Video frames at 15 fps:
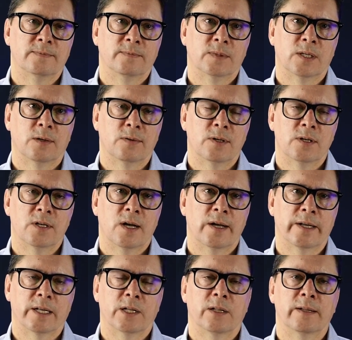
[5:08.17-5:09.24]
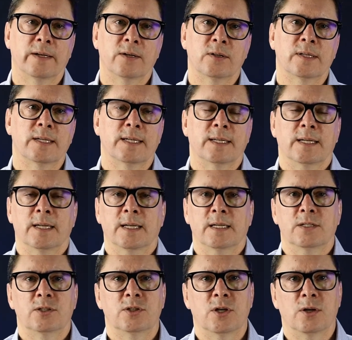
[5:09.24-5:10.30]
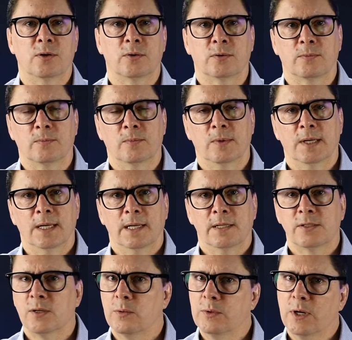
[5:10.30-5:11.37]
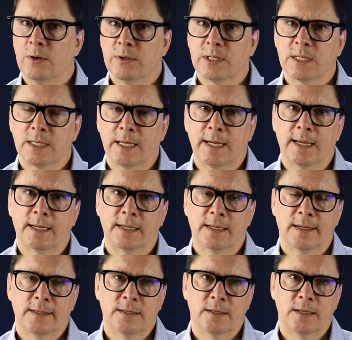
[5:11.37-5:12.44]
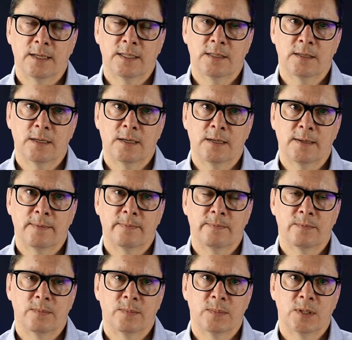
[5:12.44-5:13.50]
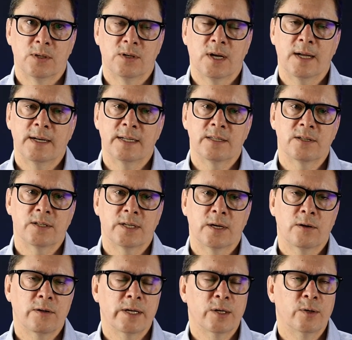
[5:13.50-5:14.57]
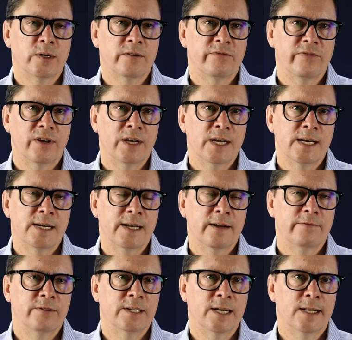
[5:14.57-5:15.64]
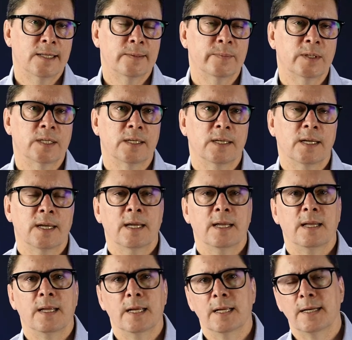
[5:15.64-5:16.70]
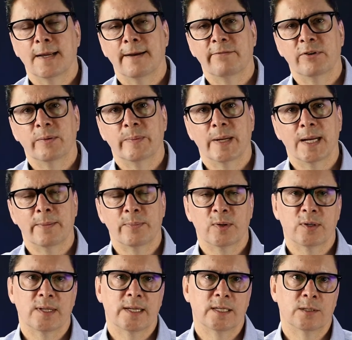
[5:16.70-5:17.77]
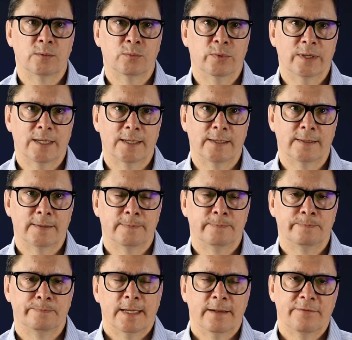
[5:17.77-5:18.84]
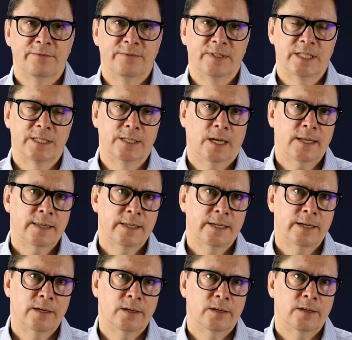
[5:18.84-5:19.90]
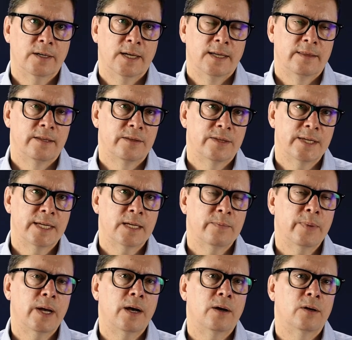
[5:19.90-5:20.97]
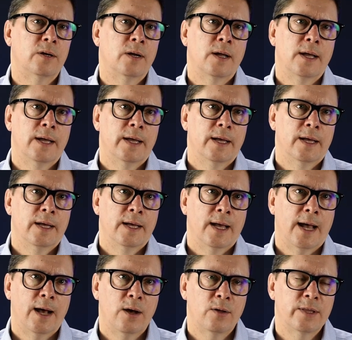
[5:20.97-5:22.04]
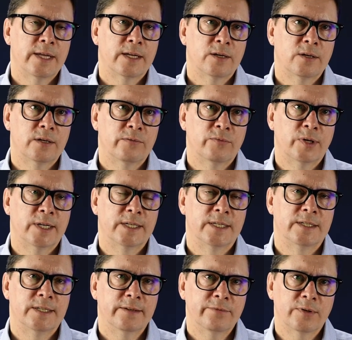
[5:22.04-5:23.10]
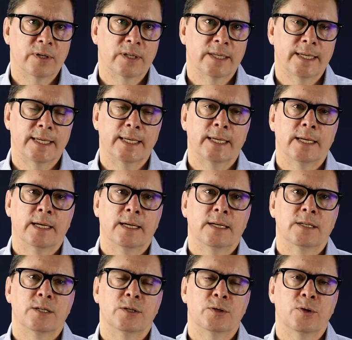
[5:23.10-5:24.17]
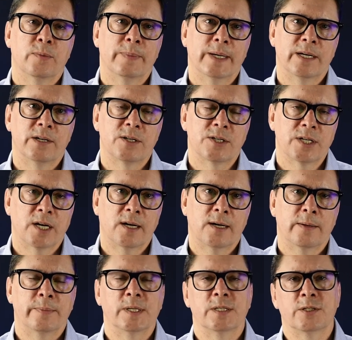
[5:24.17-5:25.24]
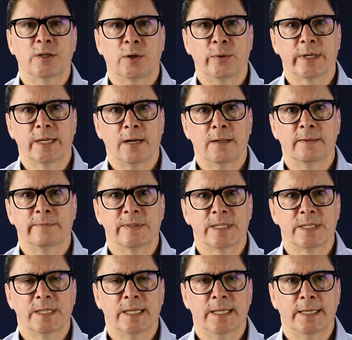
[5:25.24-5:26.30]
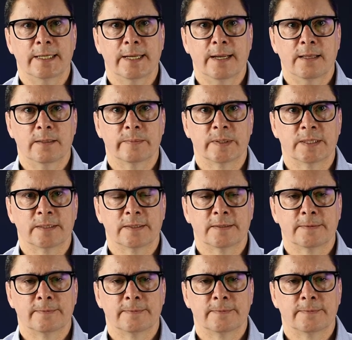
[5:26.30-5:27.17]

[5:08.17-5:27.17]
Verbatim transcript: You know, they're not clearly shown. So notice that it's a, it's um you're not necessarily going to find every element in every paper that you read. If it's not there, then think about how they could have written it differently to do a better job at showing all of these key elements.